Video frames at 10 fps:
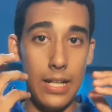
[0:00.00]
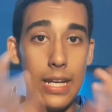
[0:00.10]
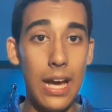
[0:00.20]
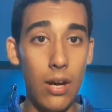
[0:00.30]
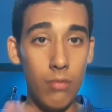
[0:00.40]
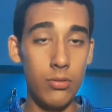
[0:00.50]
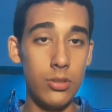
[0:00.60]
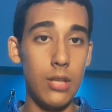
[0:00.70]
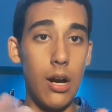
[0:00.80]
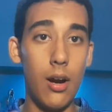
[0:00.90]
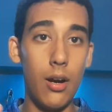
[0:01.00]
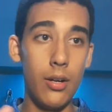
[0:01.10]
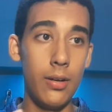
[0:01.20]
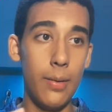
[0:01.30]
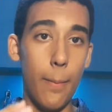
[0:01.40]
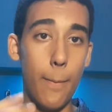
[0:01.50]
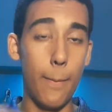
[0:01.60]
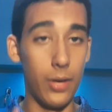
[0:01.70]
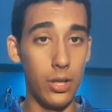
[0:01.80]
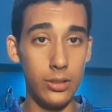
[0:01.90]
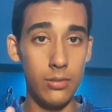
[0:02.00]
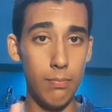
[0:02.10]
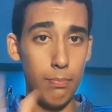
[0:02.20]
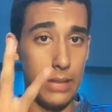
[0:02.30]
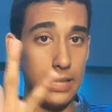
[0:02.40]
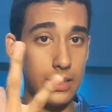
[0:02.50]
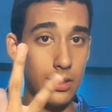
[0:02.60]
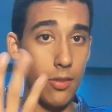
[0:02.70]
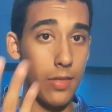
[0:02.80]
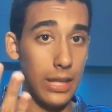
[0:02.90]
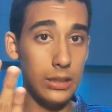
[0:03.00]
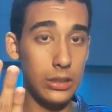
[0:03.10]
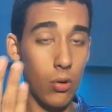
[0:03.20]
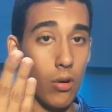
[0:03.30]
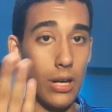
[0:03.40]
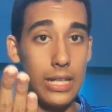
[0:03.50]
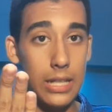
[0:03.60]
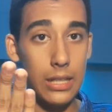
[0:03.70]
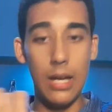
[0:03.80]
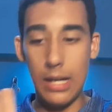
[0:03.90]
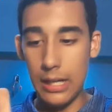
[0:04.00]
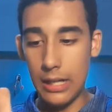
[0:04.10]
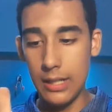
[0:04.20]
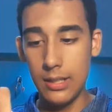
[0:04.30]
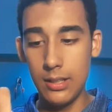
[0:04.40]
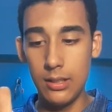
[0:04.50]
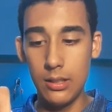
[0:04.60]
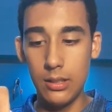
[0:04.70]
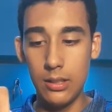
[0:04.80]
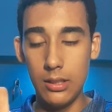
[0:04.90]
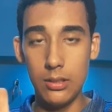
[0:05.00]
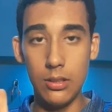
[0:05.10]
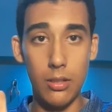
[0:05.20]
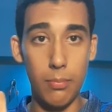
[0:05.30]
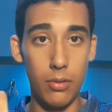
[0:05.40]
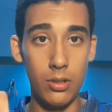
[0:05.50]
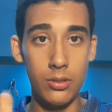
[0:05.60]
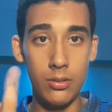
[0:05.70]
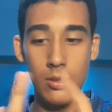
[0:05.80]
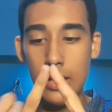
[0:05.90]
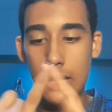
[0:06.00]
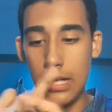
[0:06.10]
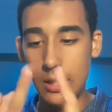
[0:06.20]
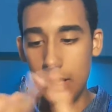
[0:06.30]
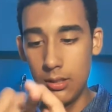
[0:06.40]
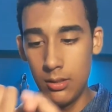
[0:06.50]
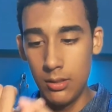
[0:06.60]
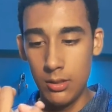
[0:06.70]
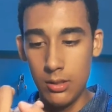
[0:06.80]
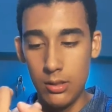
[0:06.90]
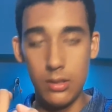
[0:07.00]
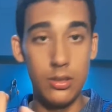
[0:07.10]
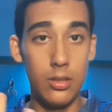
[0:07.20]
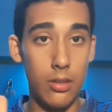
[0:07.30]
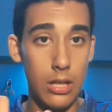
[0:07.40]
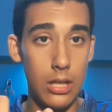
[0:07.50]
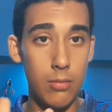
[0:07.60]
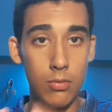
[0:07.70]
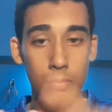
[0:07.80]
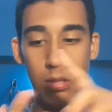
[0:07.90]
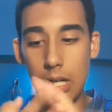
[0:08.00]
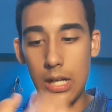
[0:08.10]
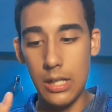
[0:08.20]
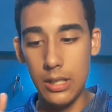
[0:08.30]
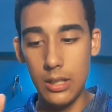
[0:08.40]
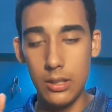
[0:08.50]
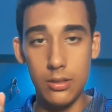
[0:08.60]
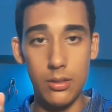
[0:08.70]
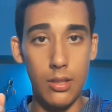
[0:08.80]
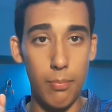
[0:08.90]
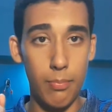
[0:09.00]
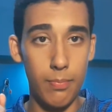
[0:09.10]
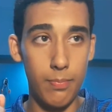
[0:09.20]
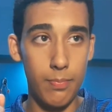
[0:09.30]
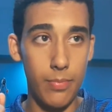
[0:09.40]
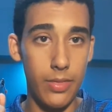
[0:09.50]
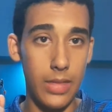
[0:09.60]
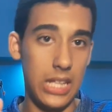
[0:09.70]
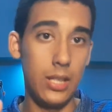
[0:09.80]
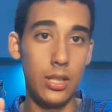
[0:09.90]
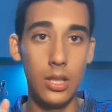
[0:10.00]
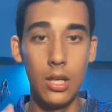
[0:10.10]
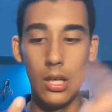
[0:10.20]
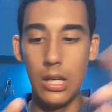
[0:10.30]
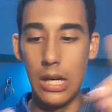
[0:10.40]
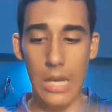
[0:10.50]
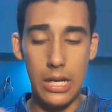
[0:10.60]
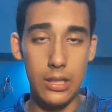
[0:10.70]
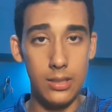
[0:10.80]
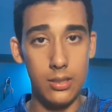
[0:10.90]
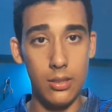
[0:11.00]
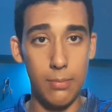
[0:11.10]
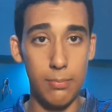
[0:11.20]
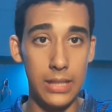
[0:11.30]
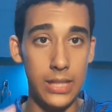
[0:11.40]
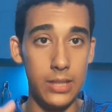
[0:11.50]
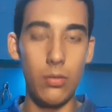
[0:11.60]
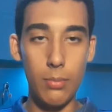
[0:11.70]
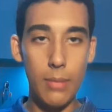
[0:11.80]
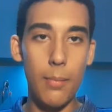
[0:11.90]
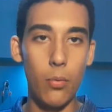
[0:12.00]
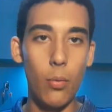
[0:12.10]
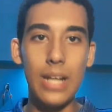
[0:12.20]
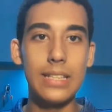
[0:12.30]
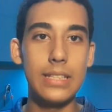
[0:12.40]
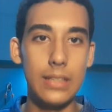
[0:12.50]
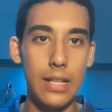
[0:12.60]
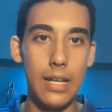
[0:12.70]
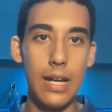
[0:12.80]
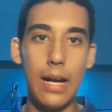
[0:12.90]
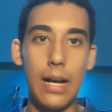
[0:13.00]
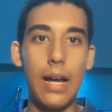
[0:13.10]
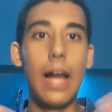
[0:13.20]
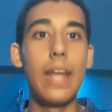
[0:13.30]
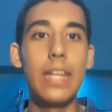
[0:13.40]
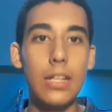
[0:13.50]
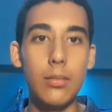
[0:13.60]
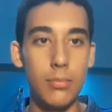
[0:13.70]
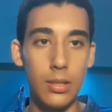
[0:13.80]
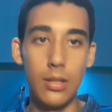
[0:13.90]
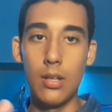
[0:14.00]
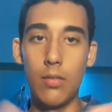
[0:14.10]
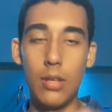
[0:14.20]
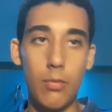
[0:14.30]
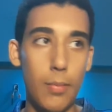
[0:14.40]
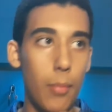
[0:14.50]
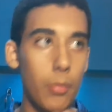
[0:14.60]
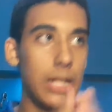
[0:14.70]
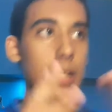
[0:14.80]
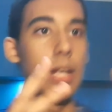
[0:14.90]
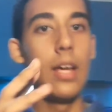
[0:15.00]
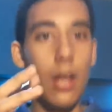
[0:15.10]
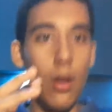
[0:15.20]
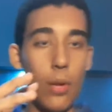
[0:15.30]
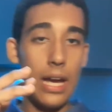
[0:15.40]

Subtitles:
nouns are person, place, things, or idea. I is not a person. I is not an animal. I is not a thing. I is not a place. Remember what is a name. Remember that we